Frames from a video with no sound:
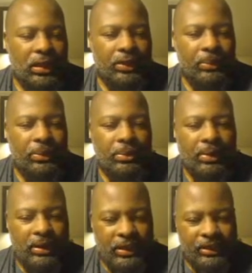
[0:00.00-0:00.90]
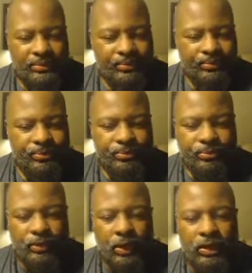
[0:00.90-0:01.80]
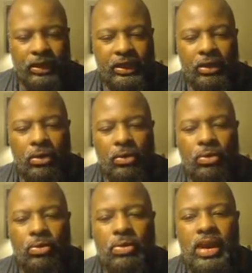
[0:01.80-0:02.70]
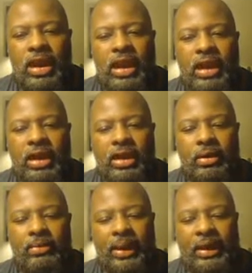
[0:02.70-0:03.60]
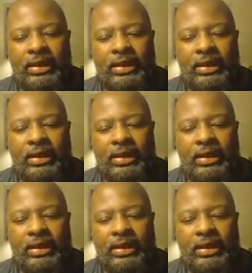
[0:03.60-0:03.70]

bull market, only to go way back